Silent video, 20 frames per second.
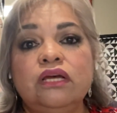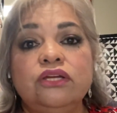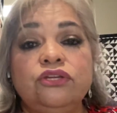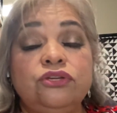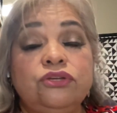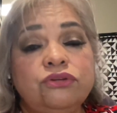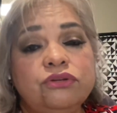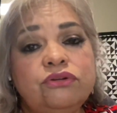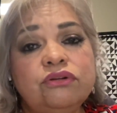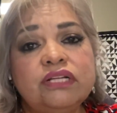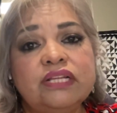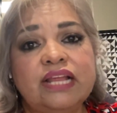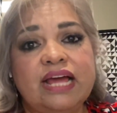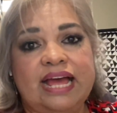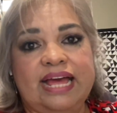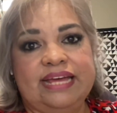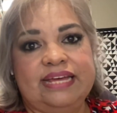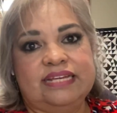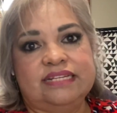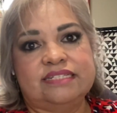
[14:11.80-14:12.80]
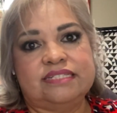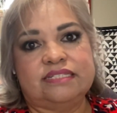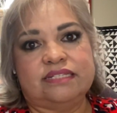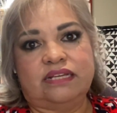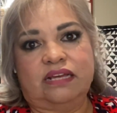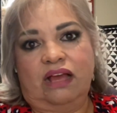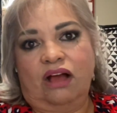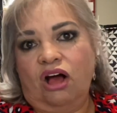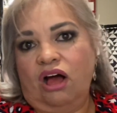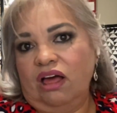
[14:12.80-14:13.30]
utilize
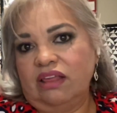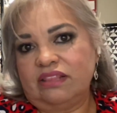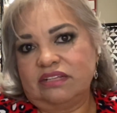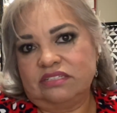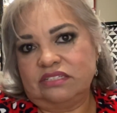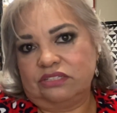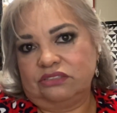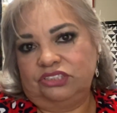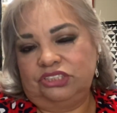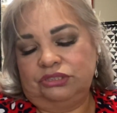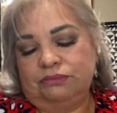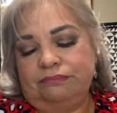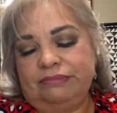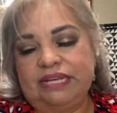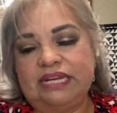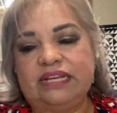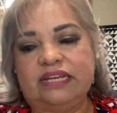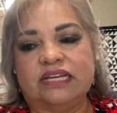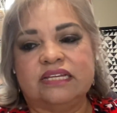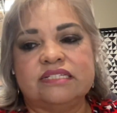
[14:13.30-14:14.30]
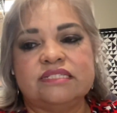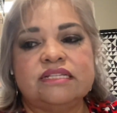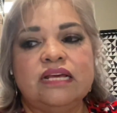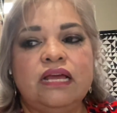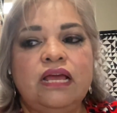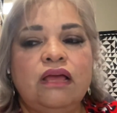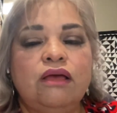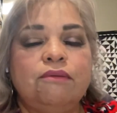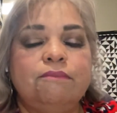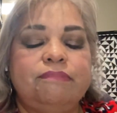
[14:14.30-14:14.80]
all the social medias,
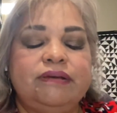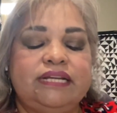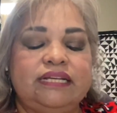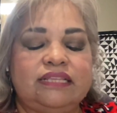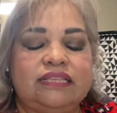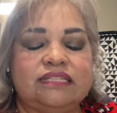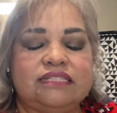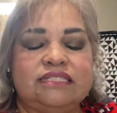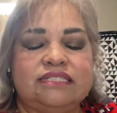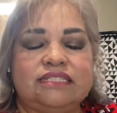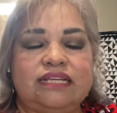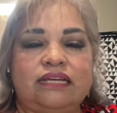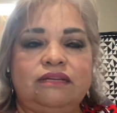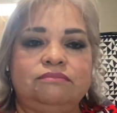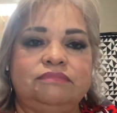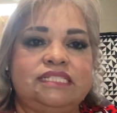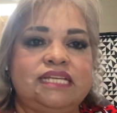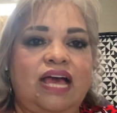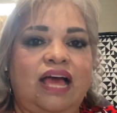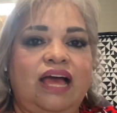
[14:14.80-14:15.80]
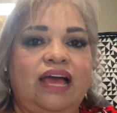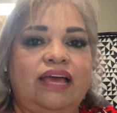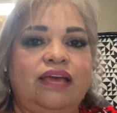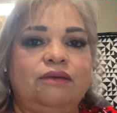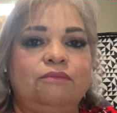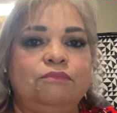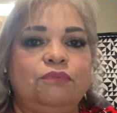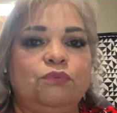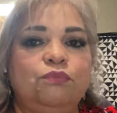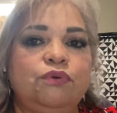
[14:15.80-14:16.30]
but at the same
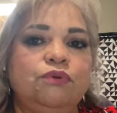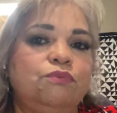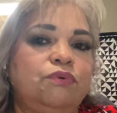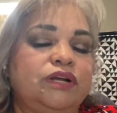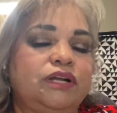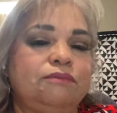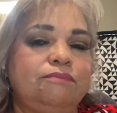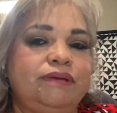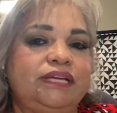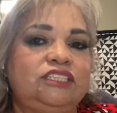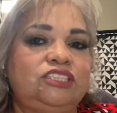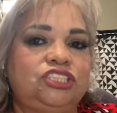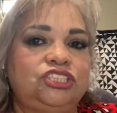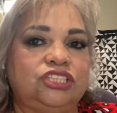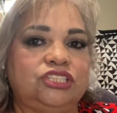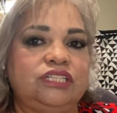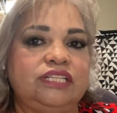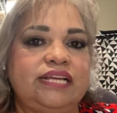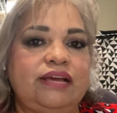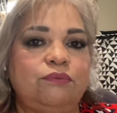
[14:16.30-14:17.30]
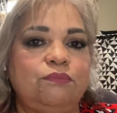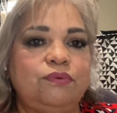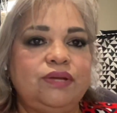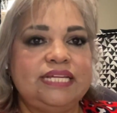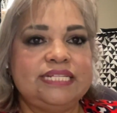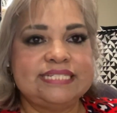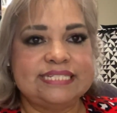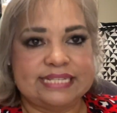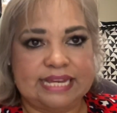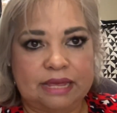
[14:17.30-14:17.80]
time we want to make sure that
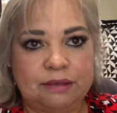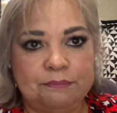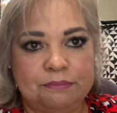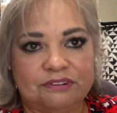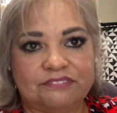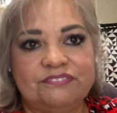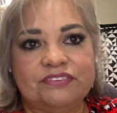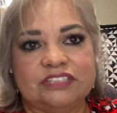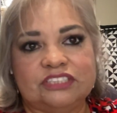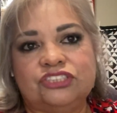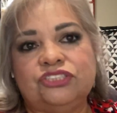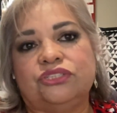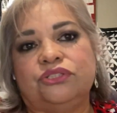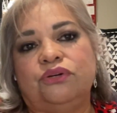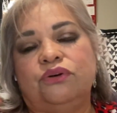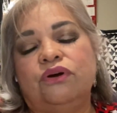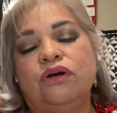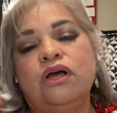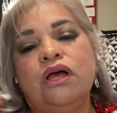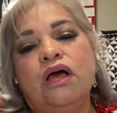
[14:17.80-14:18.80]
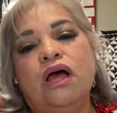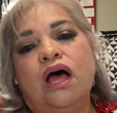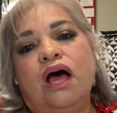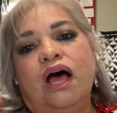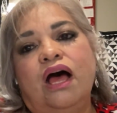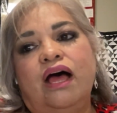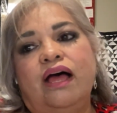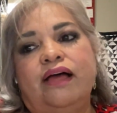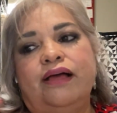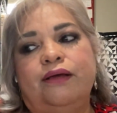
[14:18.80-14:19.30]
we stay professional,
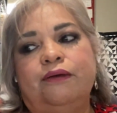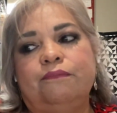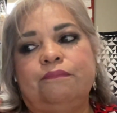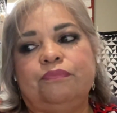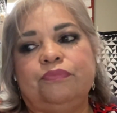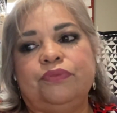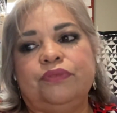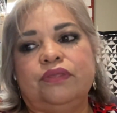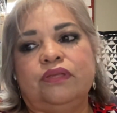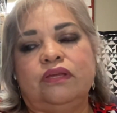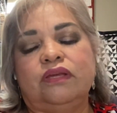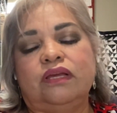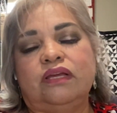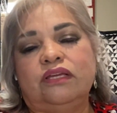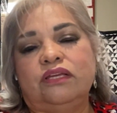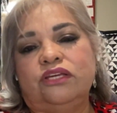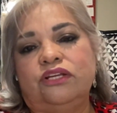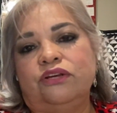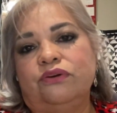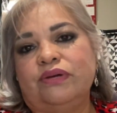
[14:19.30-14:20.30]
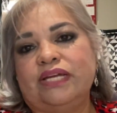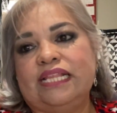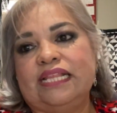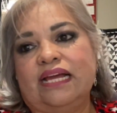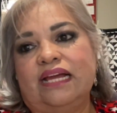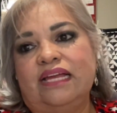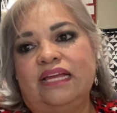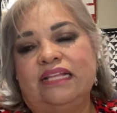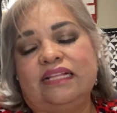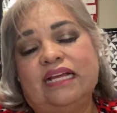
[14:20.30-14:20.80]
you know,
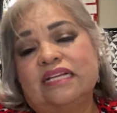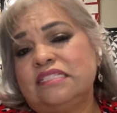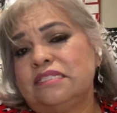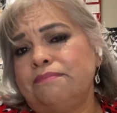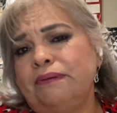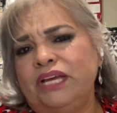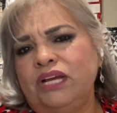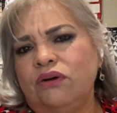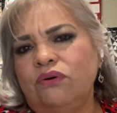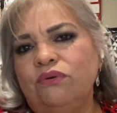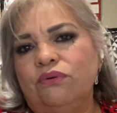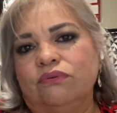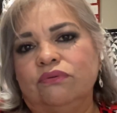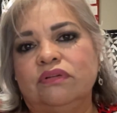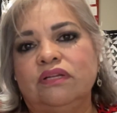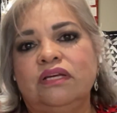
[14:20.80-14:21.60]
and that's my goal.